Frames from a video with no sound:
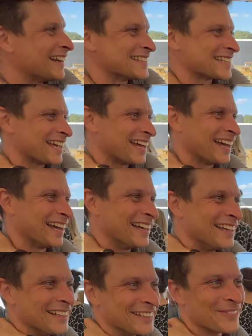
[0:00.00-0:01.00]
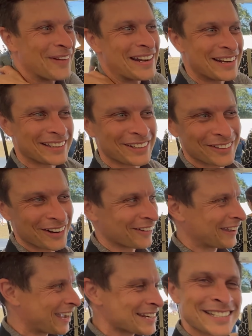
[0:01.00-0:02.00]
is, depending on your
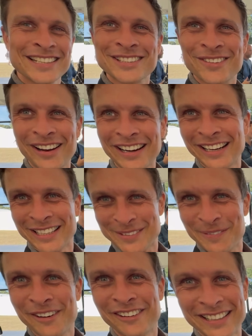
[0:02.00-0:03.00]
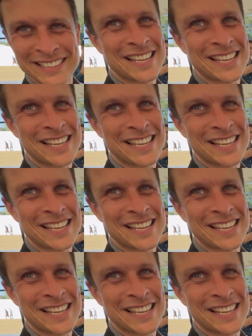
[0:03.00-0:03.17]
location, it's quite an experience.